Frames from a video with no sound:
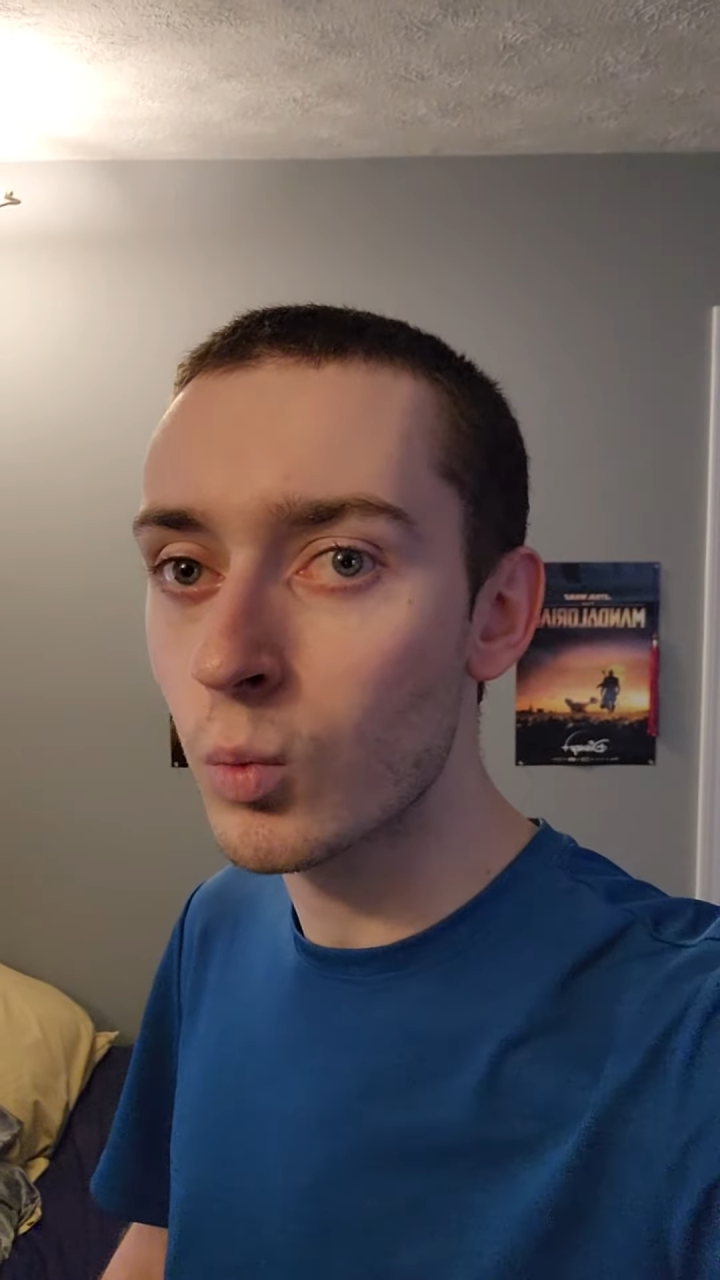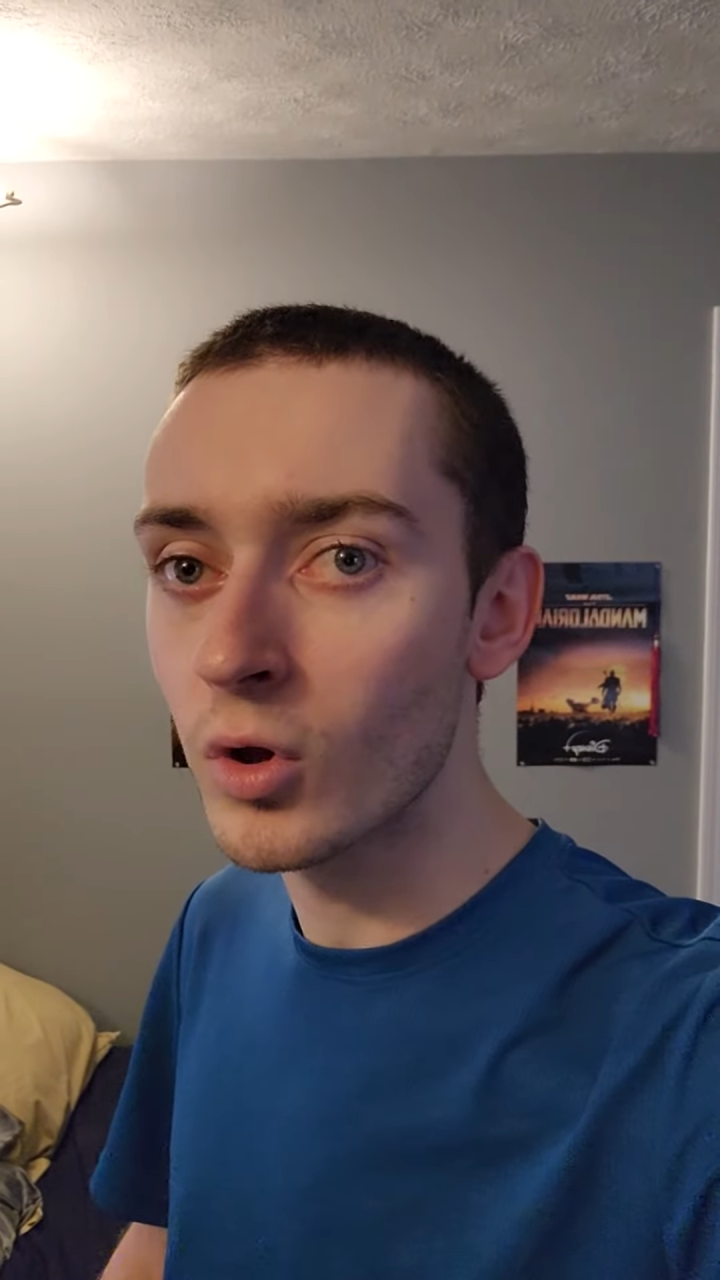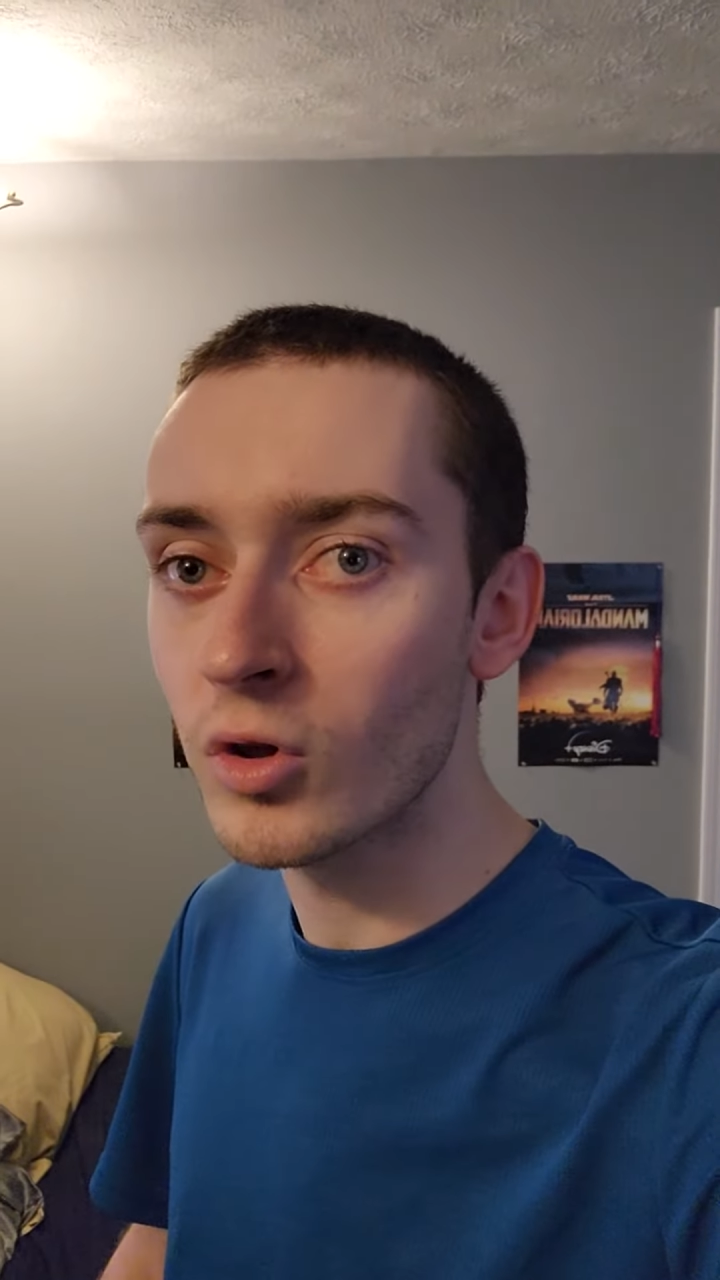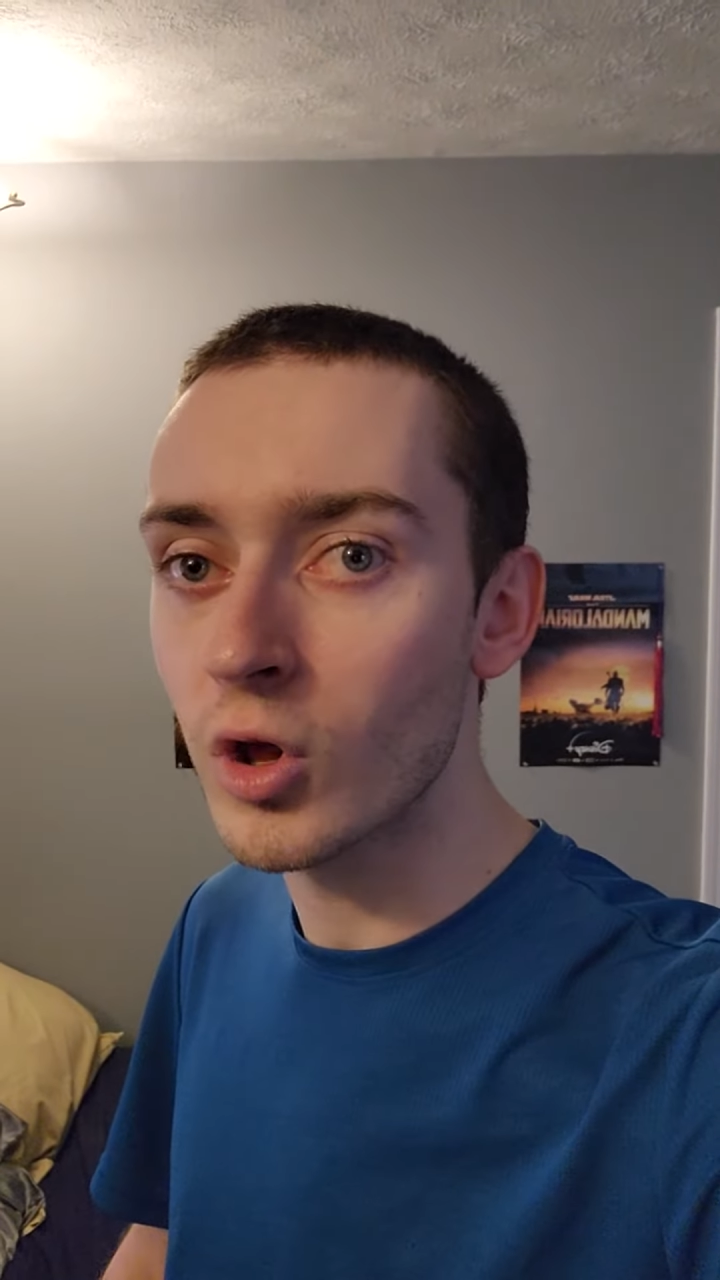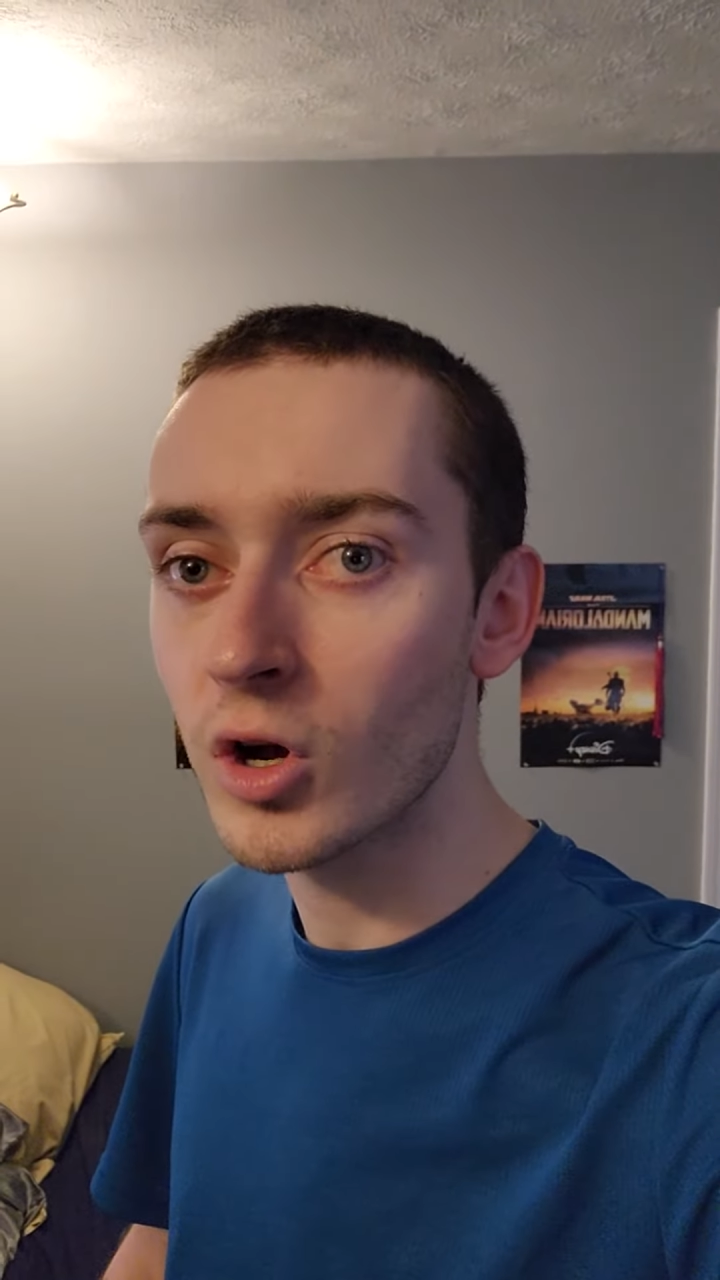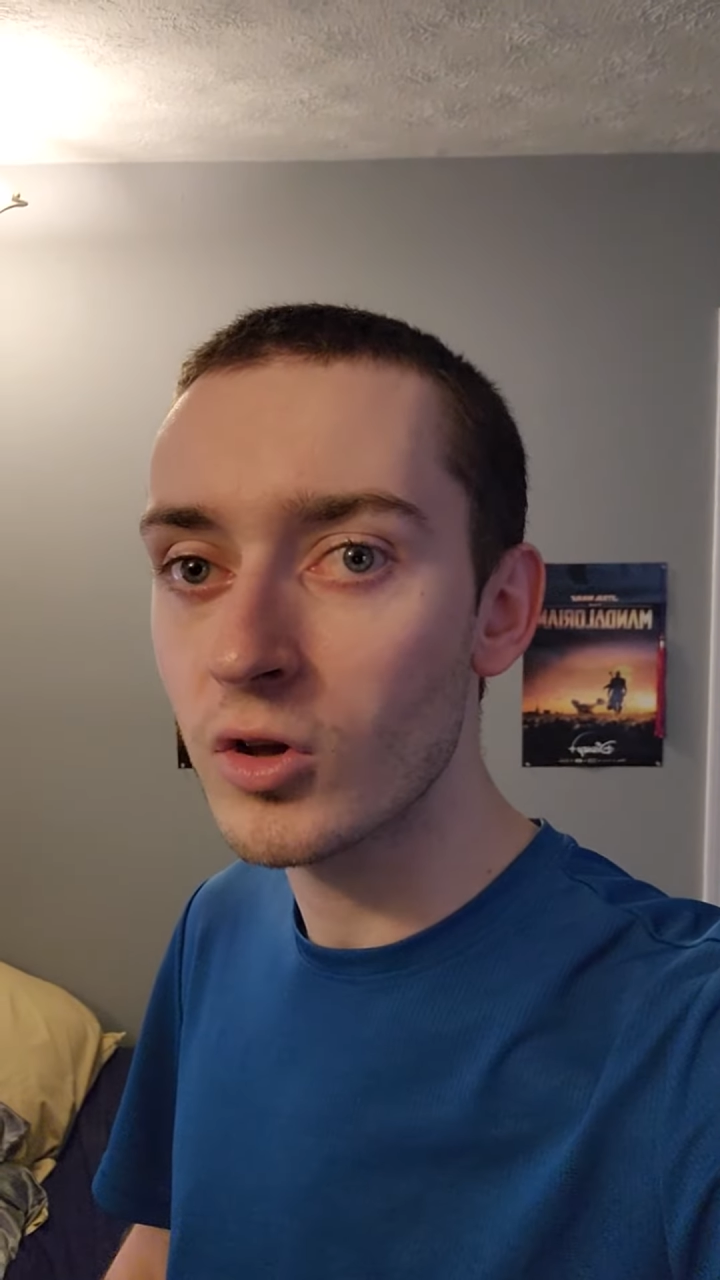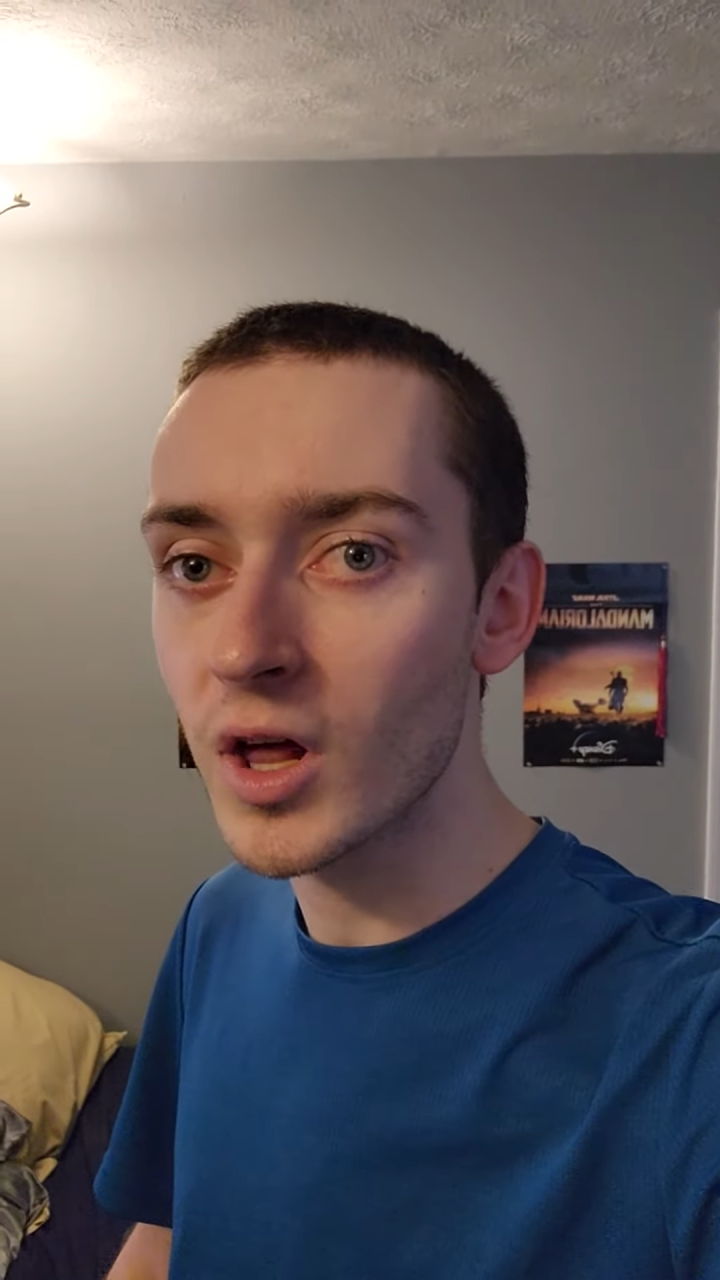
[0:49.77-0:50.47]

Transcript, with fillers: will look